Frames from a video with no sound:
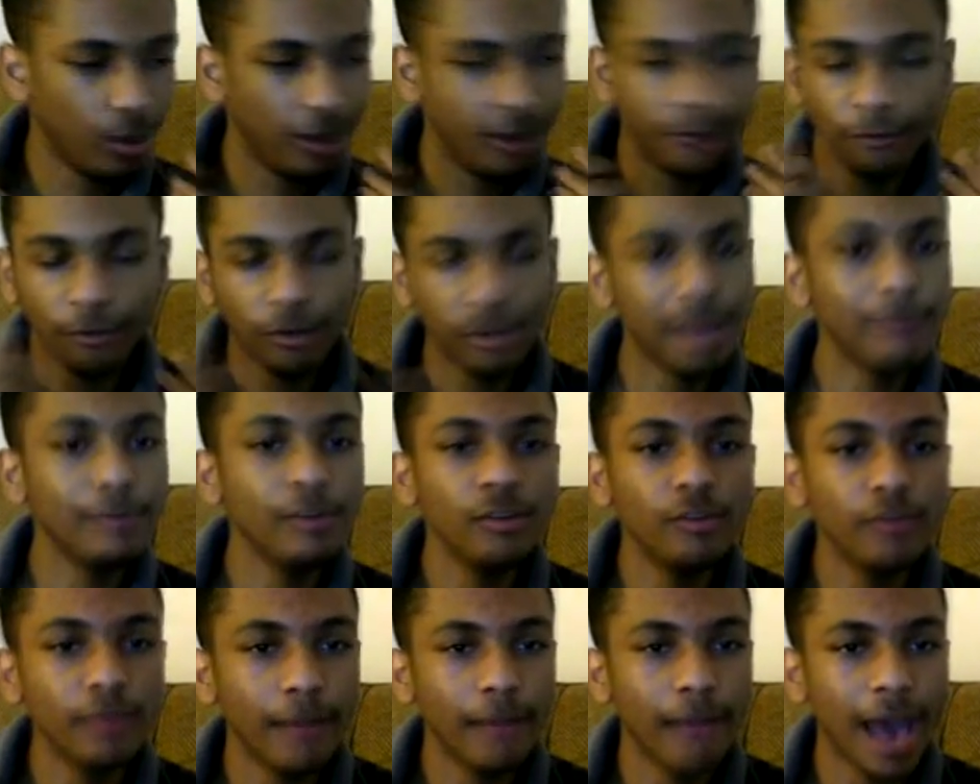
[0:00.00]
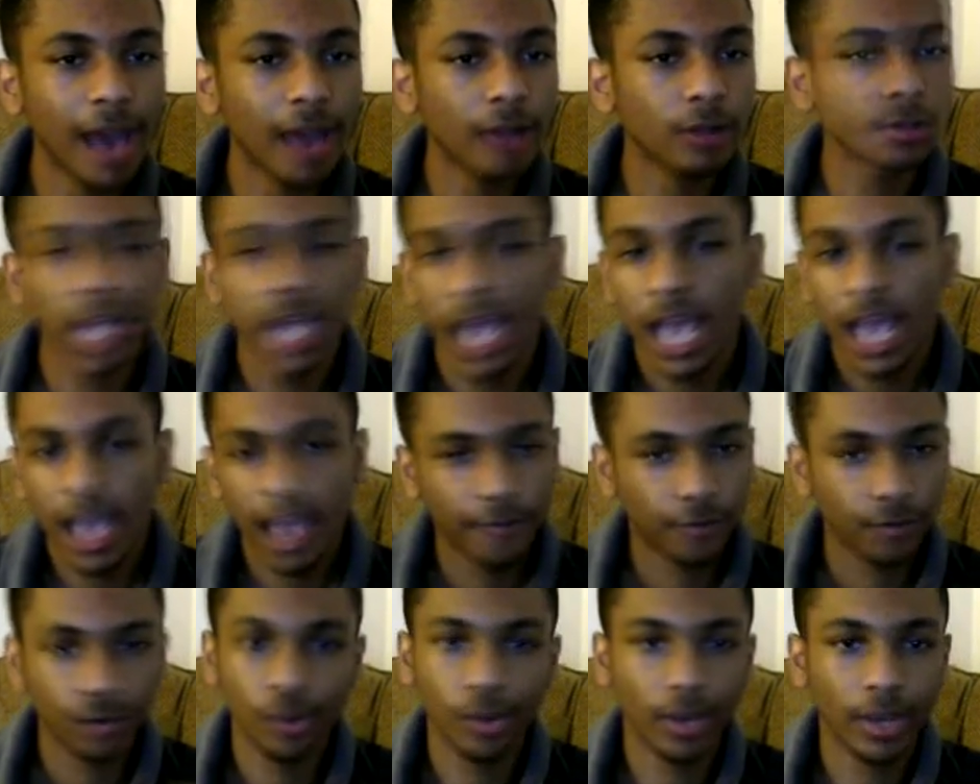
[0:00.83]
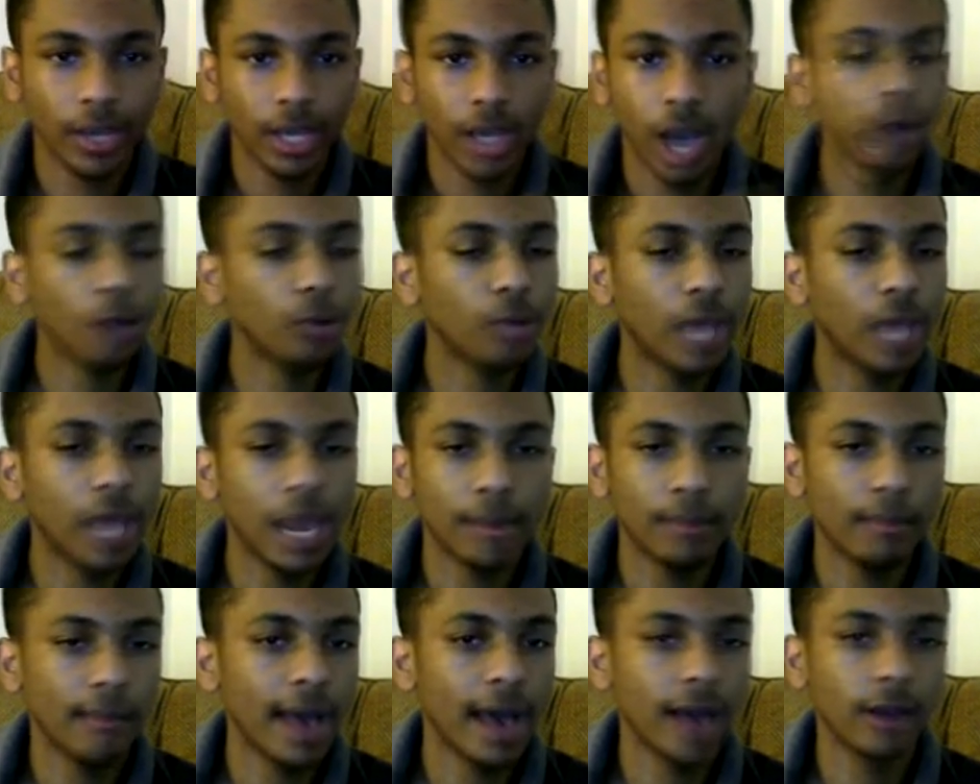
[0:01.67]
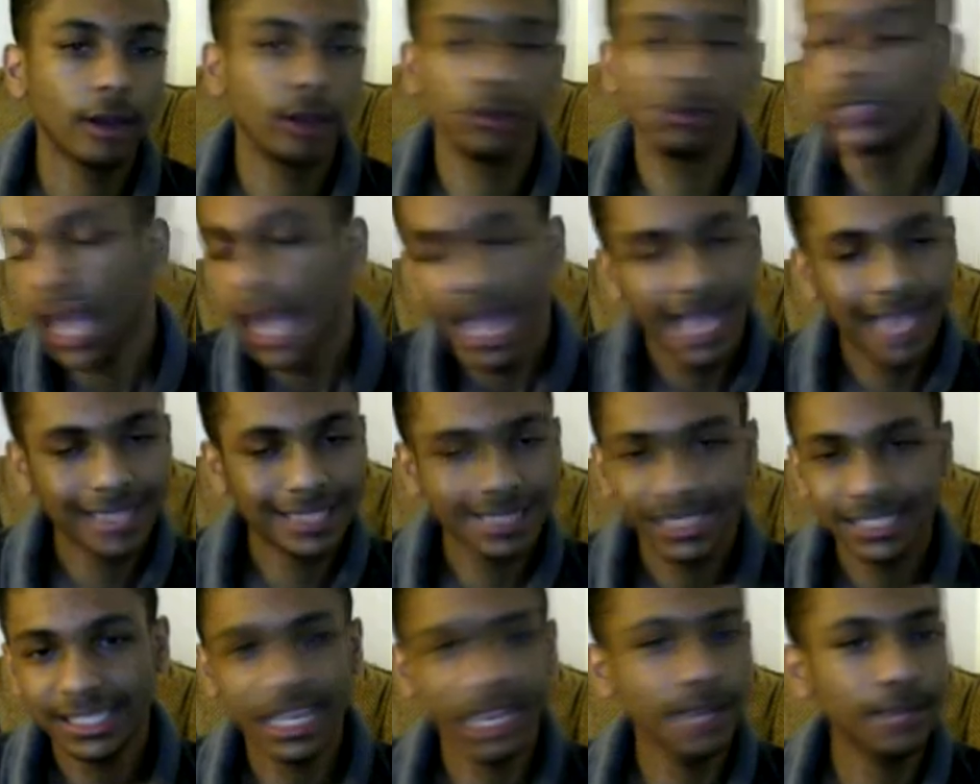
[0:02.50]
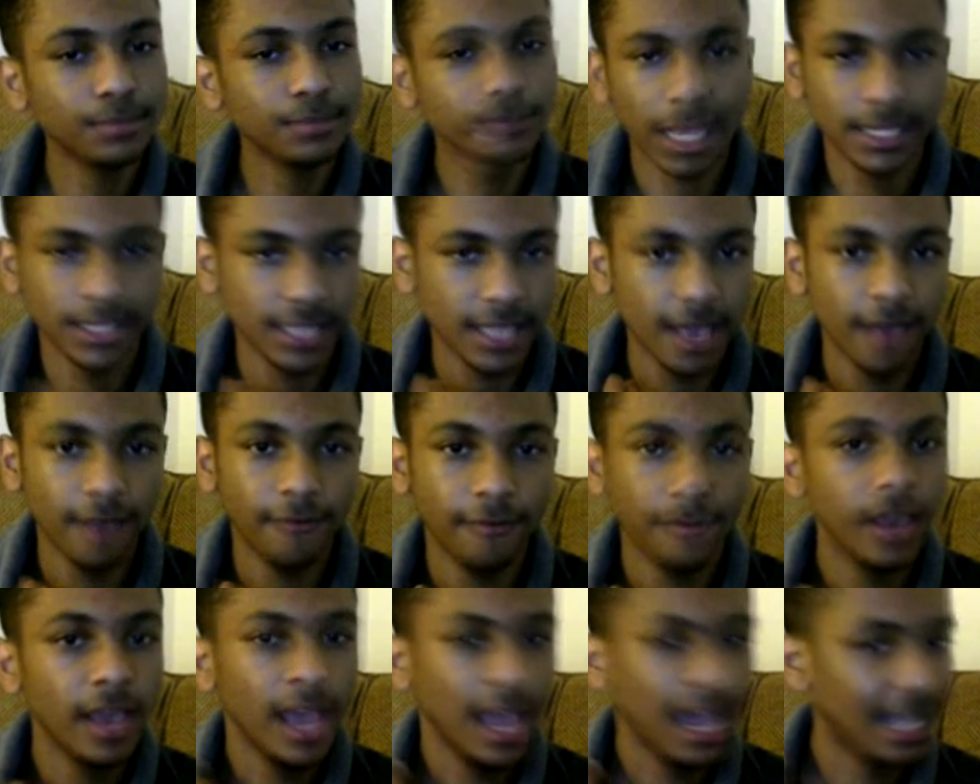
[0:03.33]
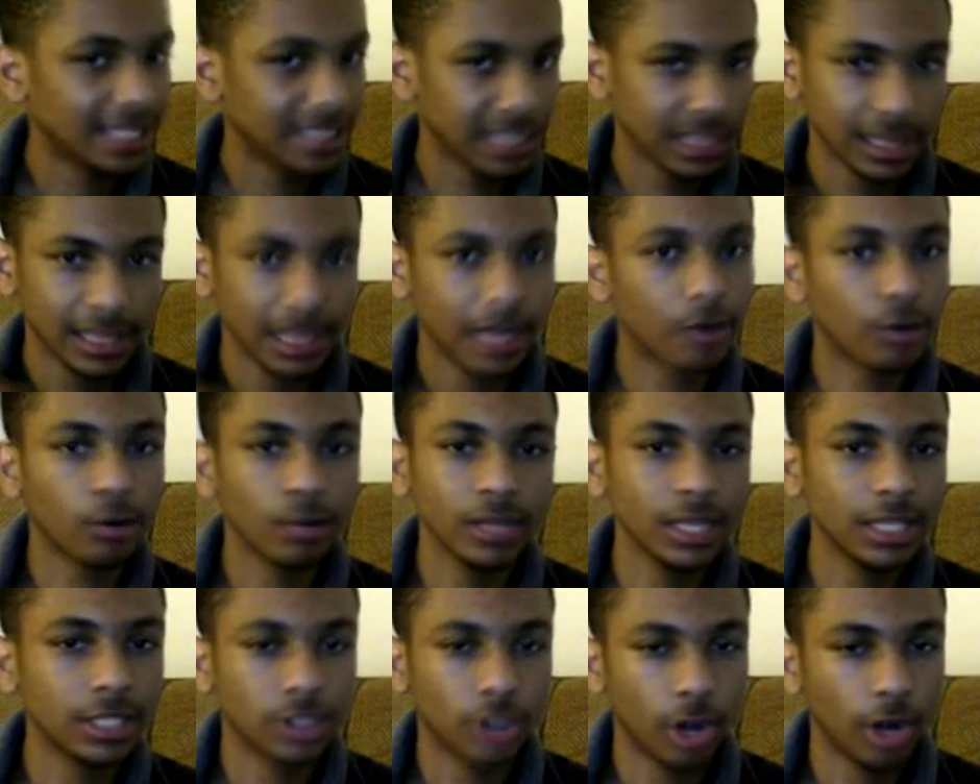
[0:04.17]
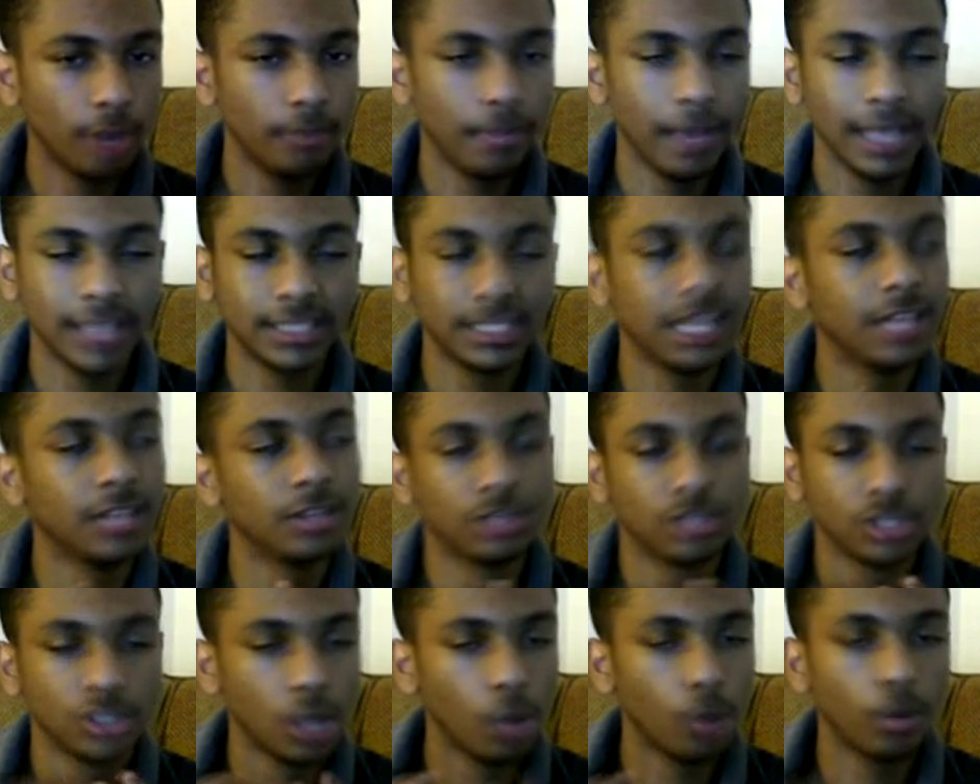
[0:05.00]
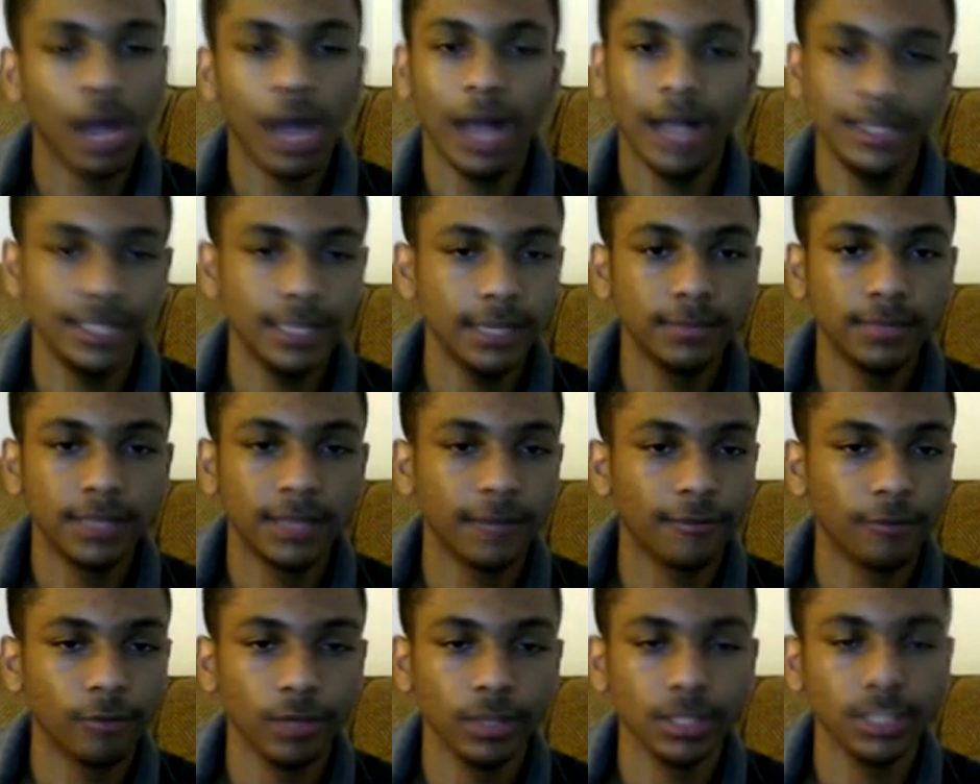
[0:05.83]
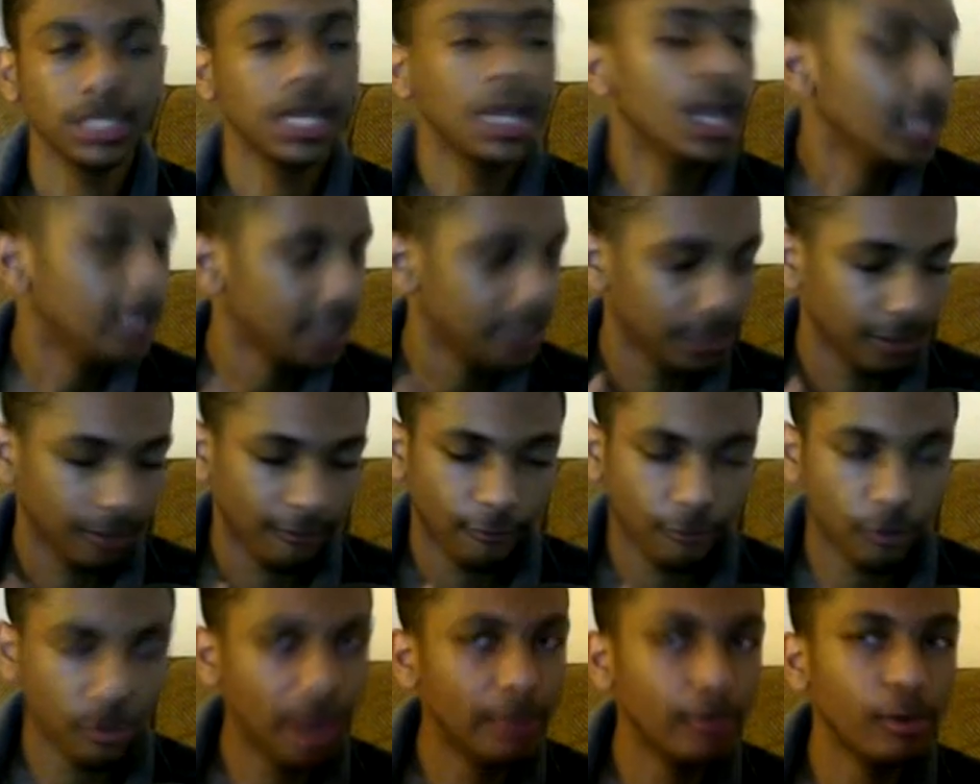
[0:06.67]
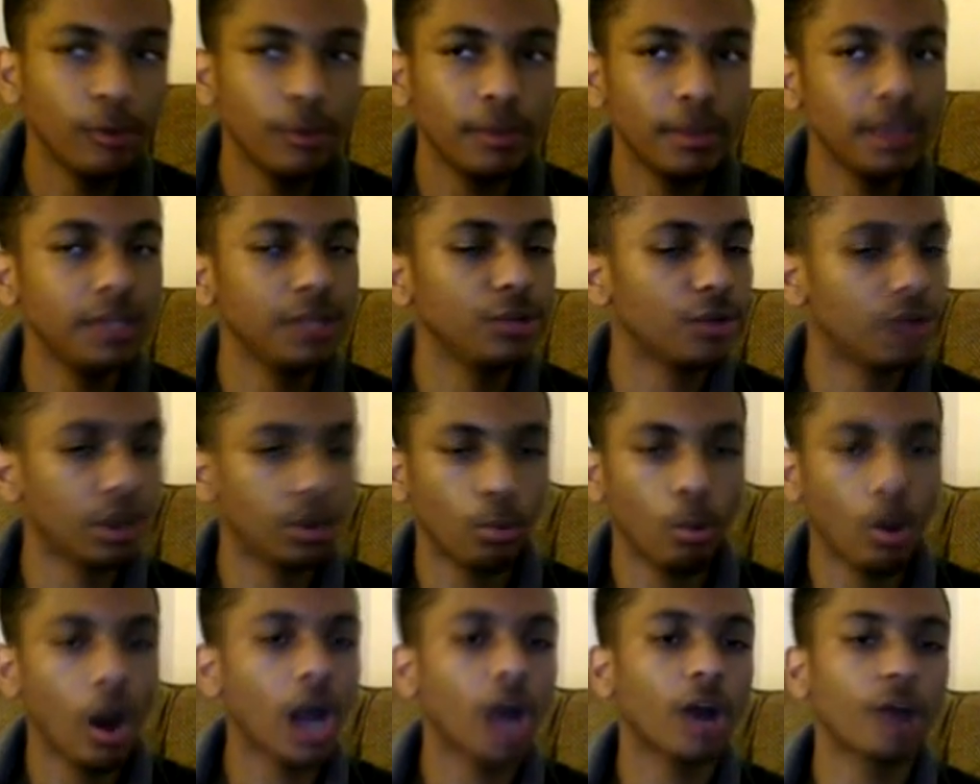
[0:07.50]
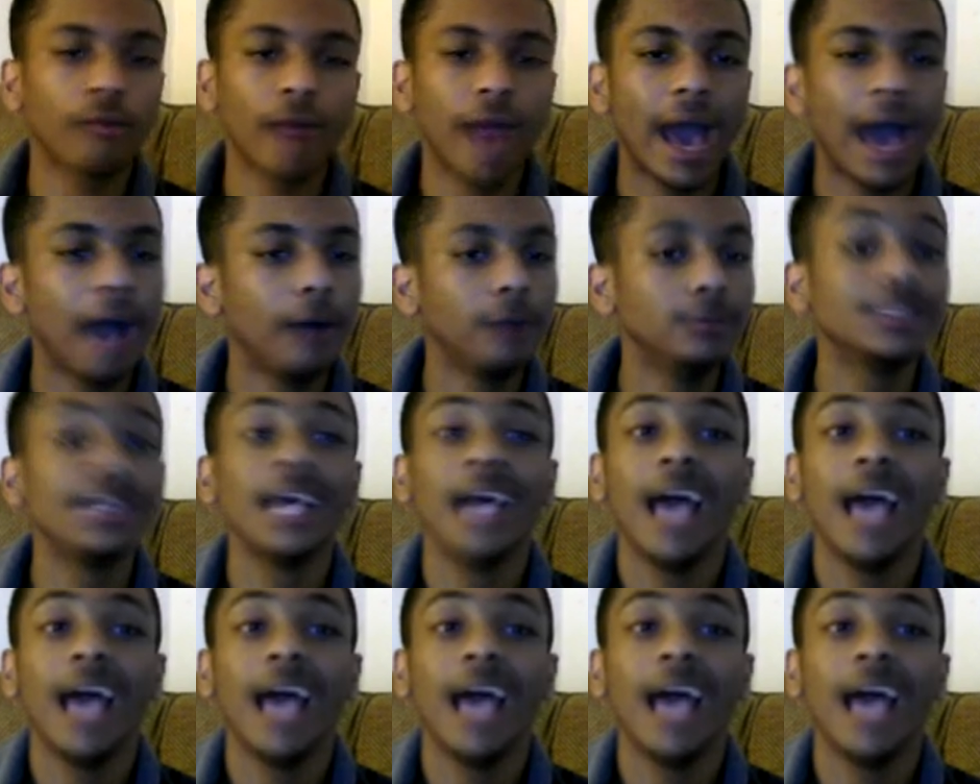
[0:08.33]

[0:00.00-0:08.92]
free movement battles, if you're doing auto camera battles, it seems as if it's literally turn-based and there's no goddamn difference. Free movement, you can walk around